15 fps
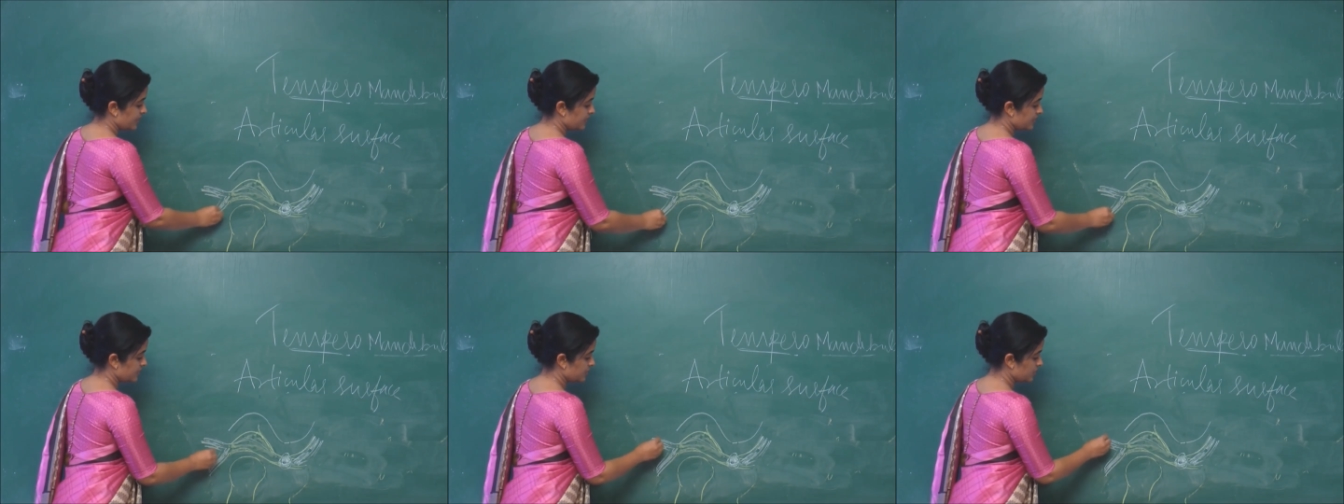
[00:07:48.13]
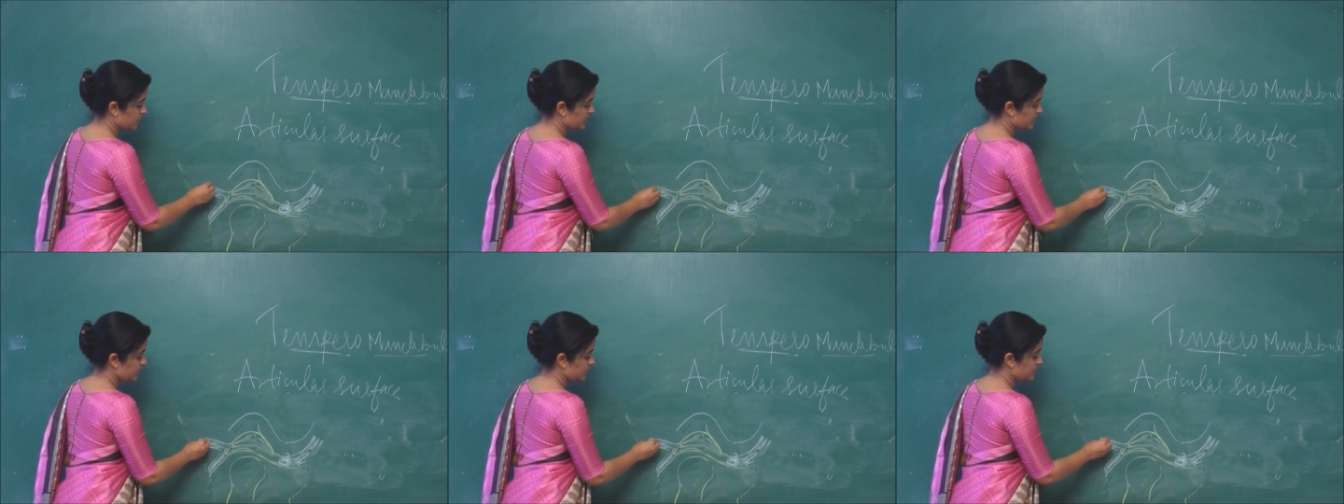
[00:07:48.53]
So,
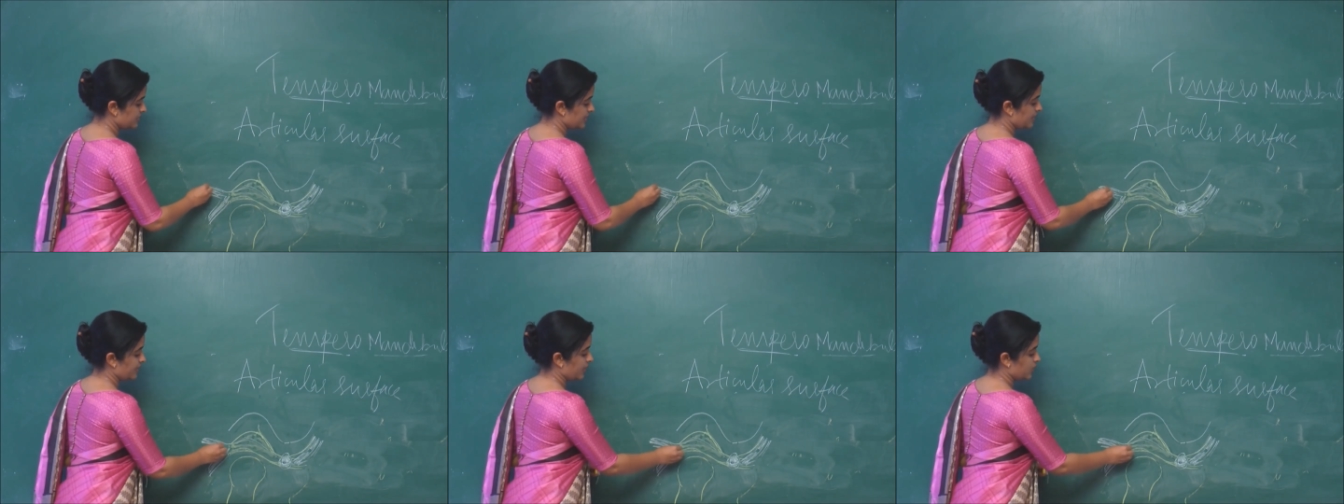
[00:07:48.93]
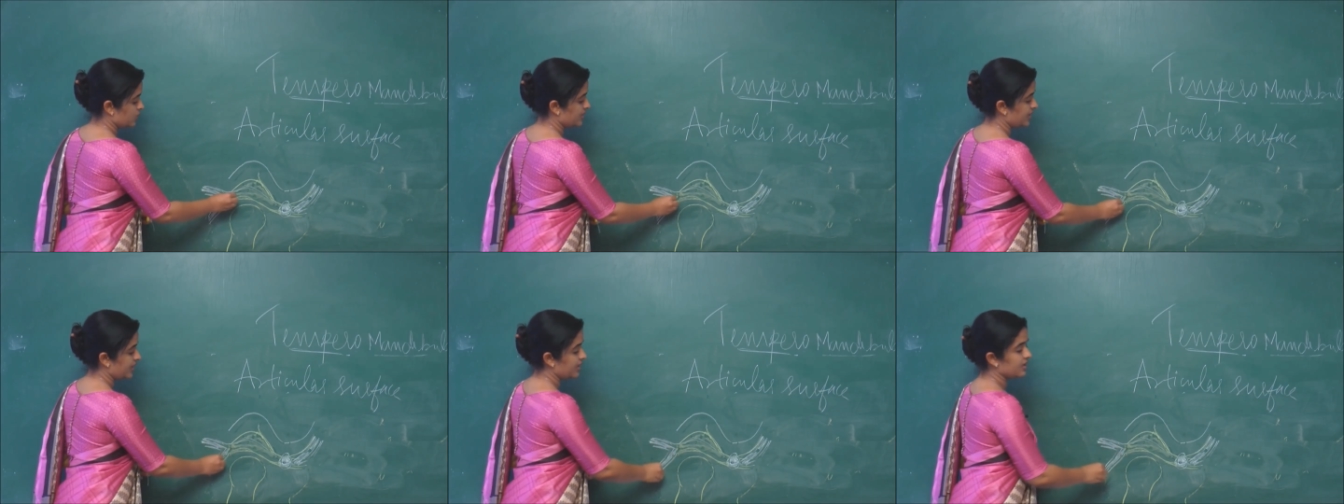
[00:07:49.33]
this is
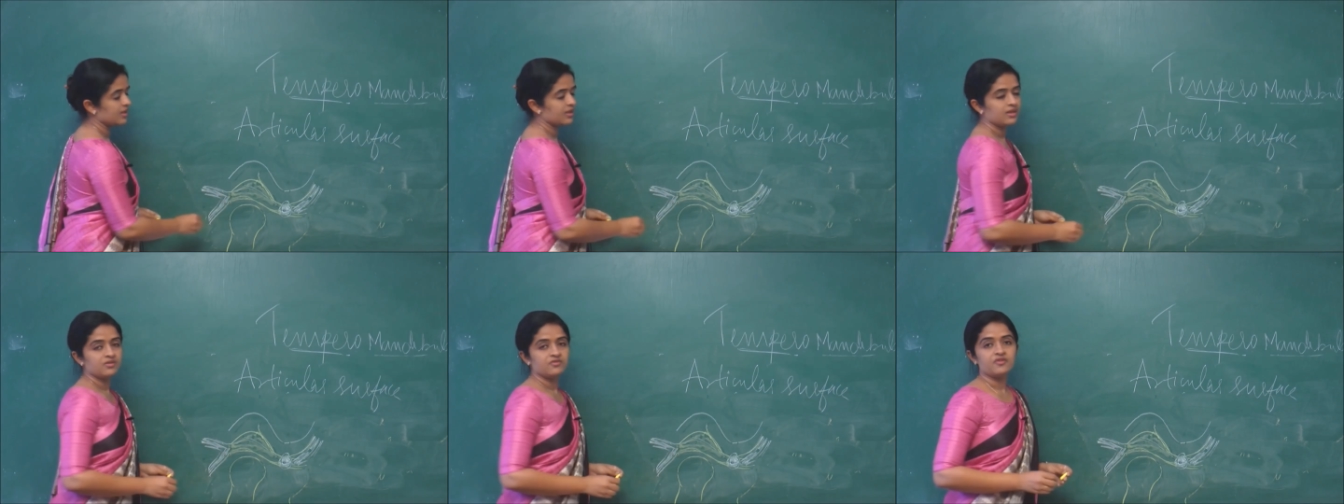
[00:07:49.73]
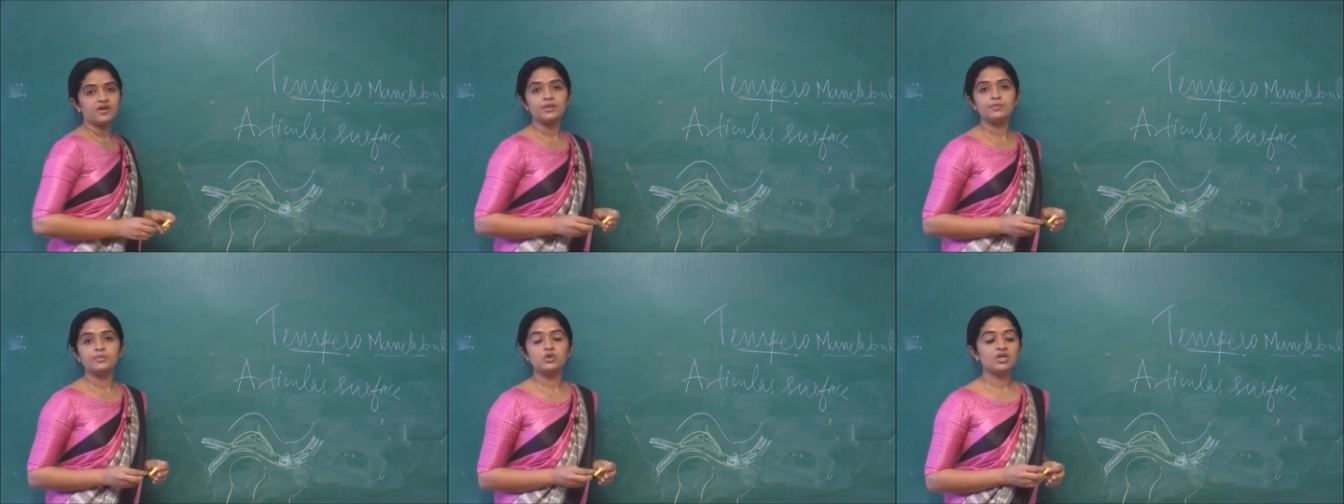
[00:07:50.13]
about the
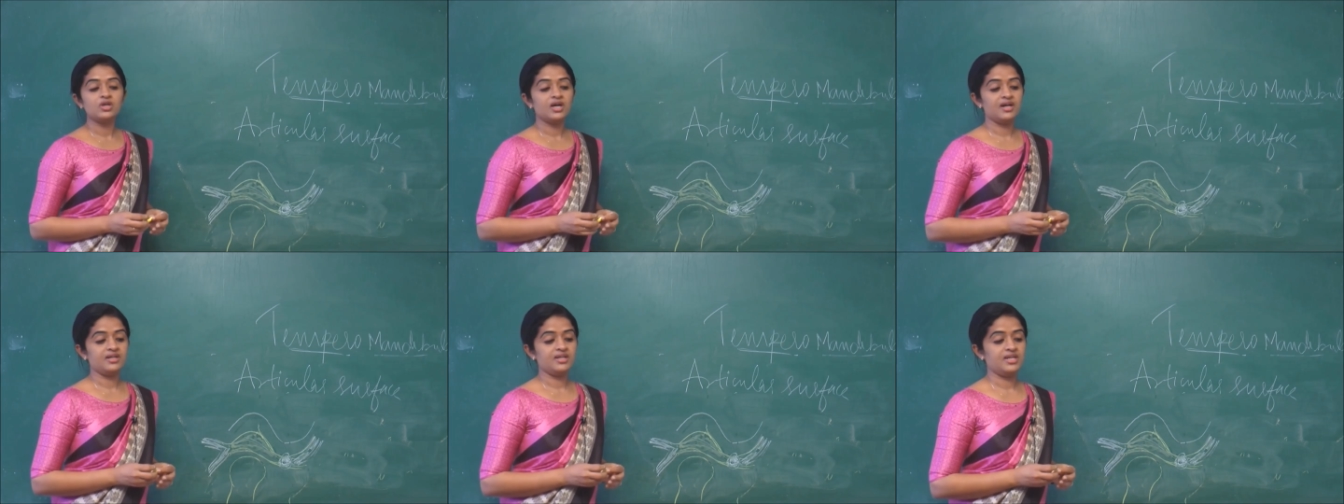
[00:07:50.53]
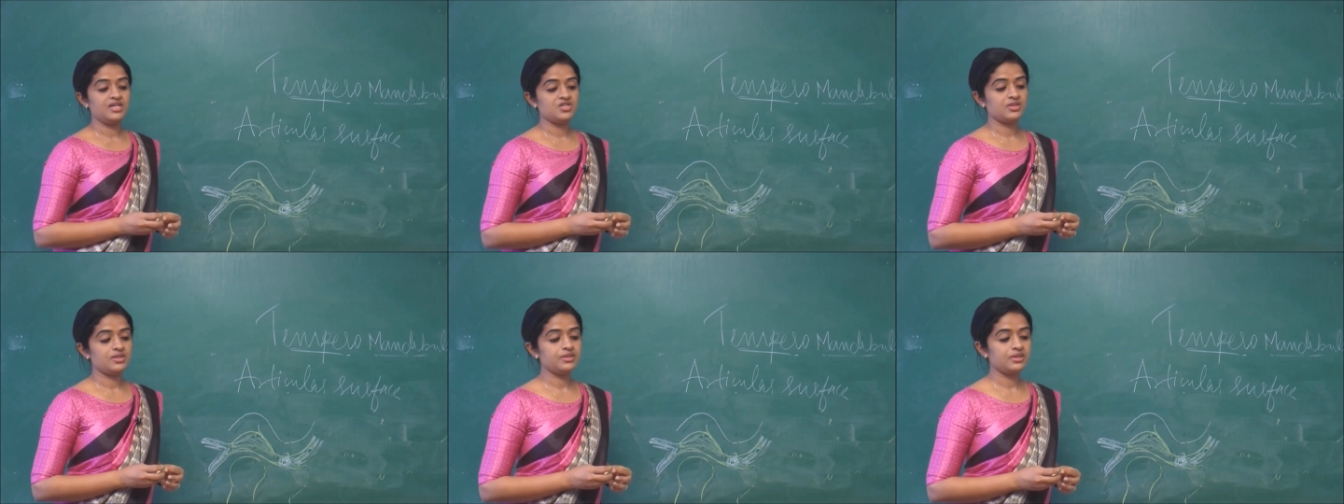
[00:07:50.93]

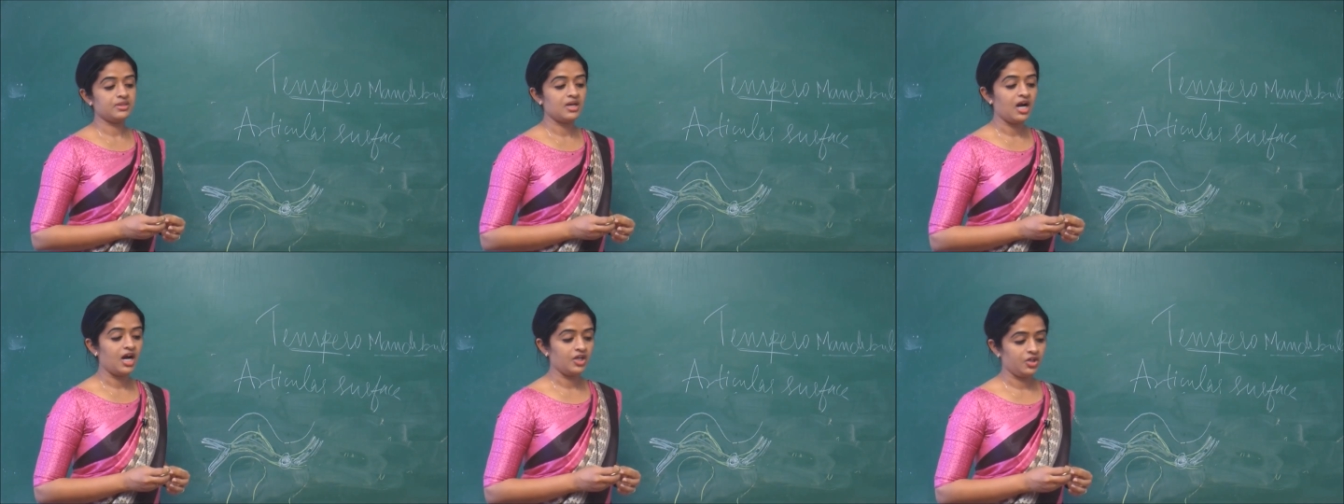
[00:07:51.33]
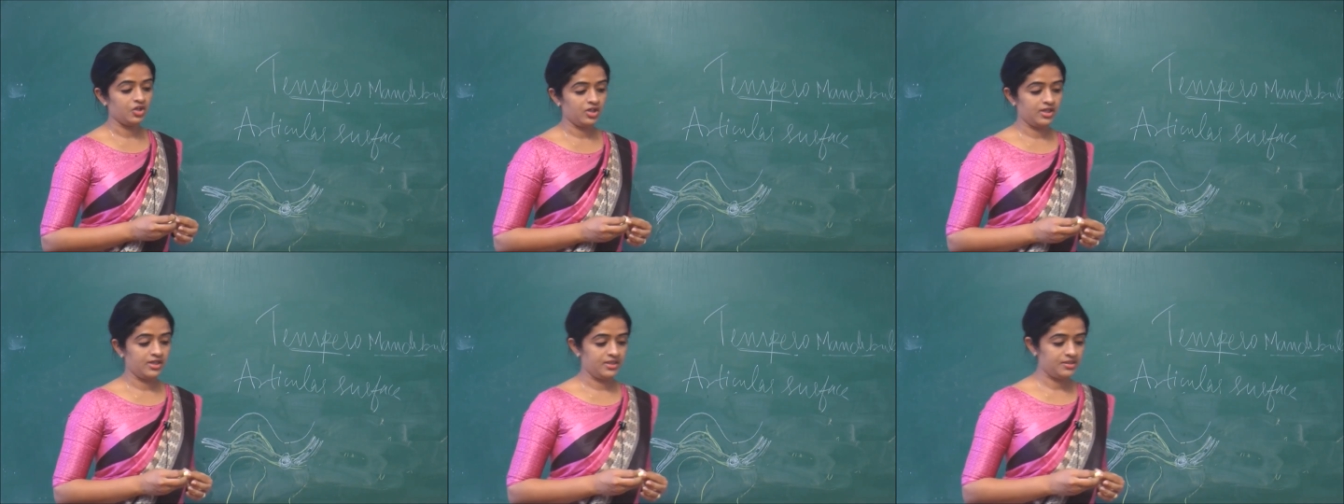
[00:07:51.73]
fibrocartilaginous
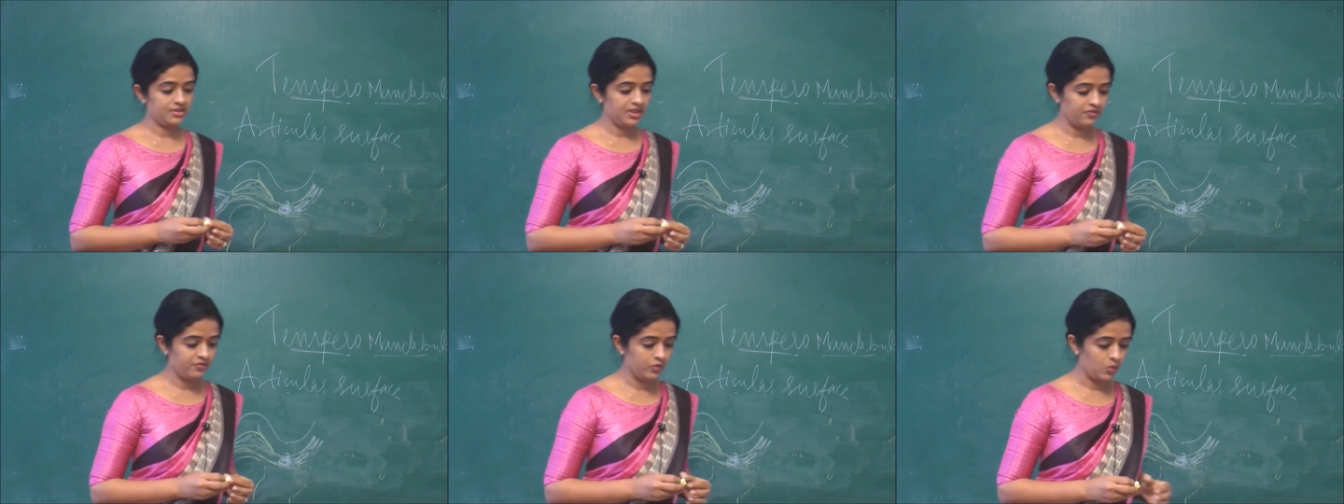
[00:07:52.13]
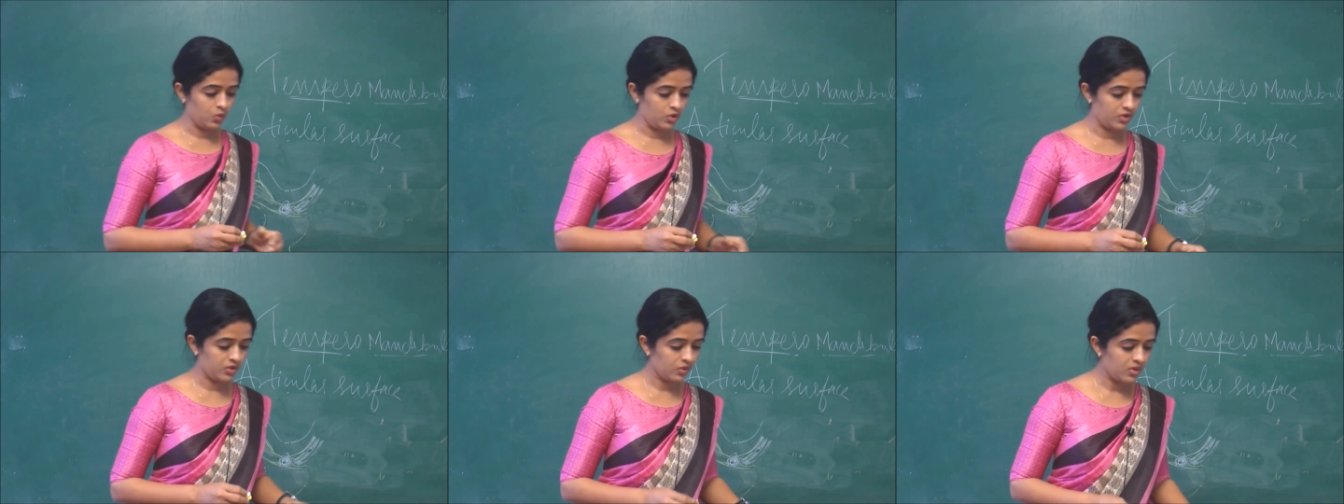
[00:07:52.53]
articular disc if you
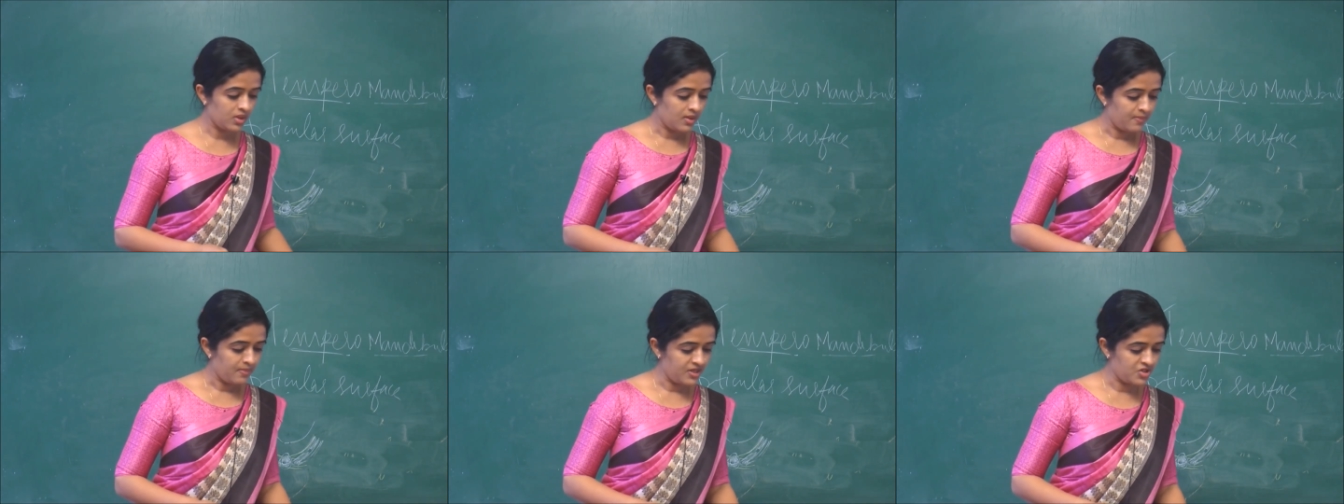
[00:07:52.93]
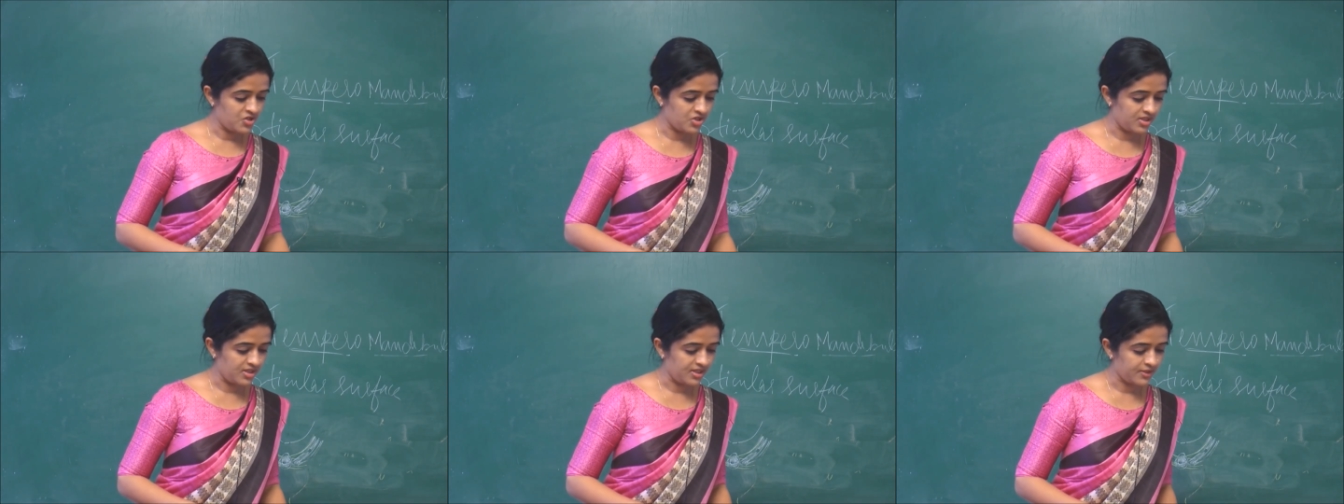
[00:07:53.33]
want to
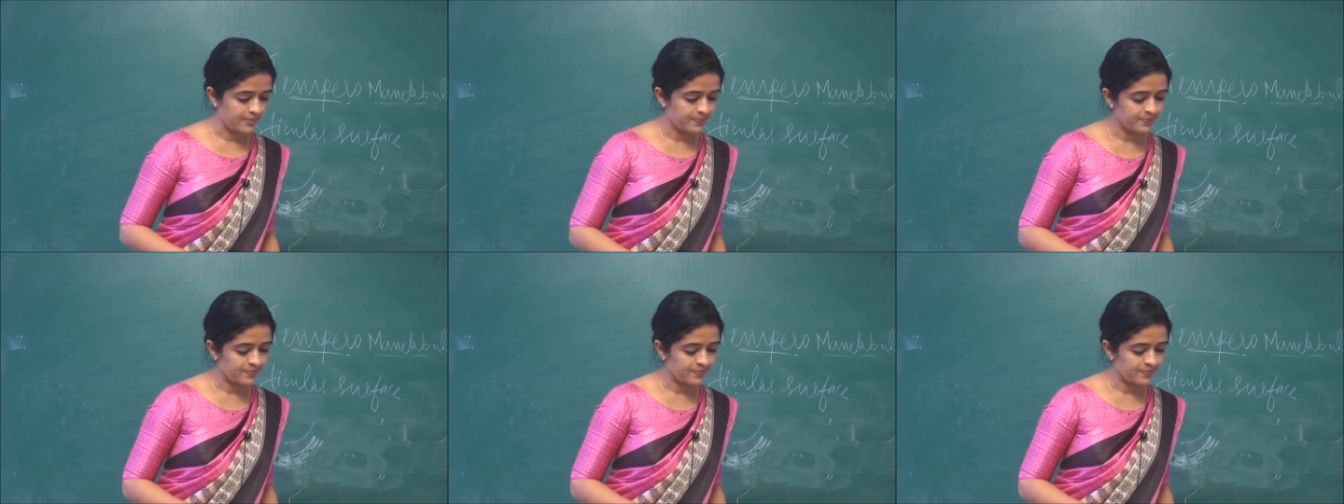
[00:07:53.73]
mention it.